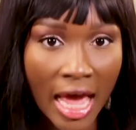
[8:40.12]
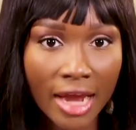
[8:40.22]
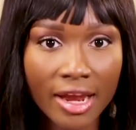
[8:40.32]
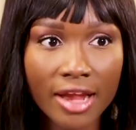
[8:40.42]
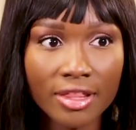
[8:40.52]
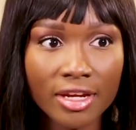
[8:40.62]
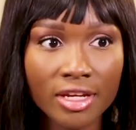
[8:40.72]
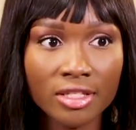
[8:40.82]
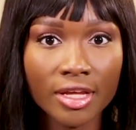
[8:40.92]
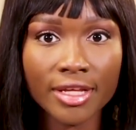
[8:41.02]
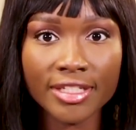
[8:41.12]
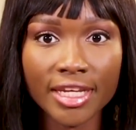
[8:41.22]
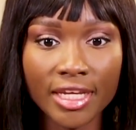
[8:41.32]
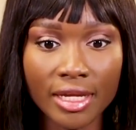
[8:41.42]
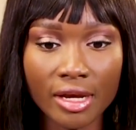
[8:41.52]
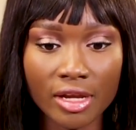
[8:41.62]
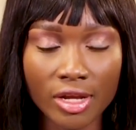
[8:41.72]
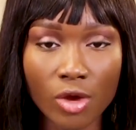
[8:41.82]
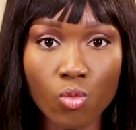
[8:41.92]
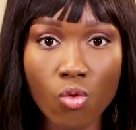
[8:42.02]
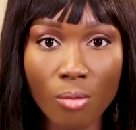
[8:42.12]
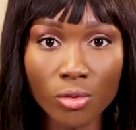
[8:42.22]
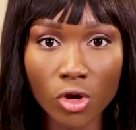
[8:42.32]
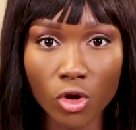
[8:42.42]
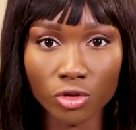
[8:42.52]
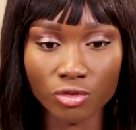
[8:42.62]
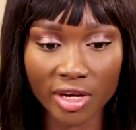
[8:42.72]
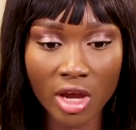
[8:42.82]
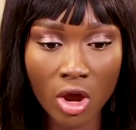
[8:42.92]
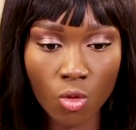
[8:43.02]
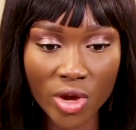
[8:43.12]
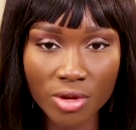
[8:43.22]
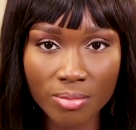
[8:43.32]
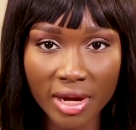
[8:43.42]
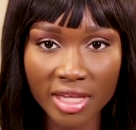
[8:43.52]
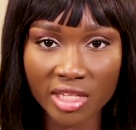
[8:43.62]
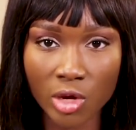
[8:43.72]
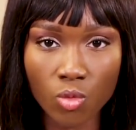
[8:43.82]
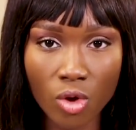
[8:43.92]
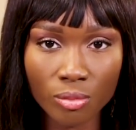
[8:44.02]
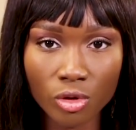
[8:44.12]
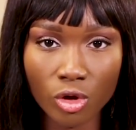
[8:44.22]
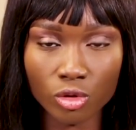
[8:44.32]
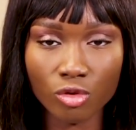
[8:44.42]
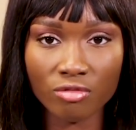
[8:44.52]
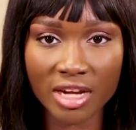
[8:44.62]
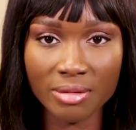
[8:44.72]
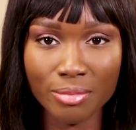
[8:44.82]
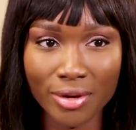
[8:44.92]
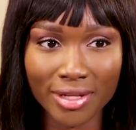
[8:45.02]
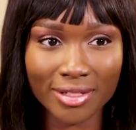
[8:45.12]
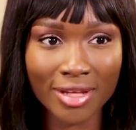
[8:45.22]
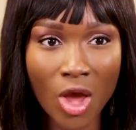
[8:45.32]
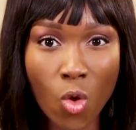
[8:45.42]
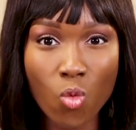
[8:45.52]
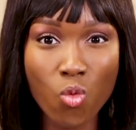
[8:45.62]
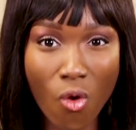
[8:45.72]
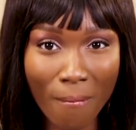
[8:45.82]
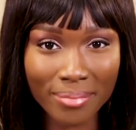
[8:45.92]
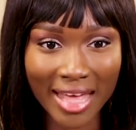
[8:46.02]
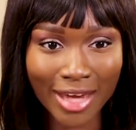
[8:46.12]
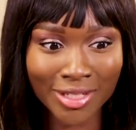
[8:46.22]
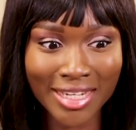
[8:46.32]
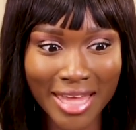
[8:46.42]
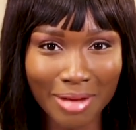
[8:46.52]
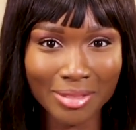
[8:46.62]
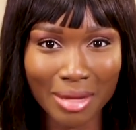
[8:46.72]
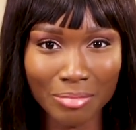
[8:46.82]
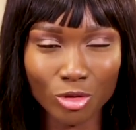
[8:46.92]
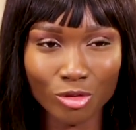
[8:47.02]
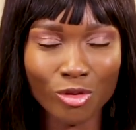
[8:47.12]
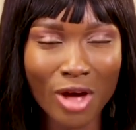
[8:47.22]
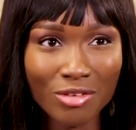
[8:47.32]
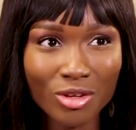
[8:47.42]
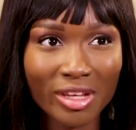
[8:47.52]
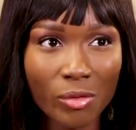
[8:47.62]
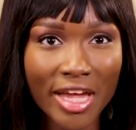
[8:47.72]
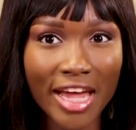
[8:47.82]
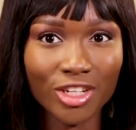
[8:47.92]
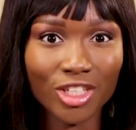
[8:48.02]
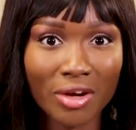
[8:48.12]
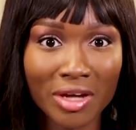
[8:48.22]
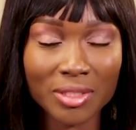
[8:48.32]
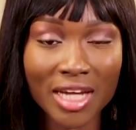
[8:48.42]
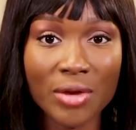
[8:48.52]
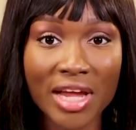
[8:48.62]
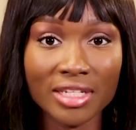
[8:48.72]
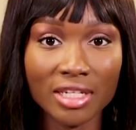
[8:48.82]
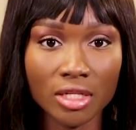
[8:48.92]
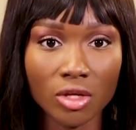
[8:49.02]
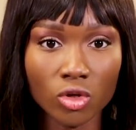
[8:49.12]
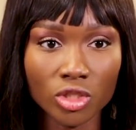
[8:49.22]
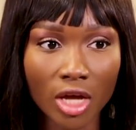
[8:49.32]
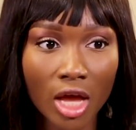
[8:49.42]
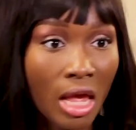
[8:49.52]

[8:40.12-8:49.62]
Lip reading: Another thing is taking a warm cloth, right? When you place a warm cloth over the breast, warmth actually helps that milk to flow. Have you noticed that when you're in the shower, especially when you're taking in a hot shower,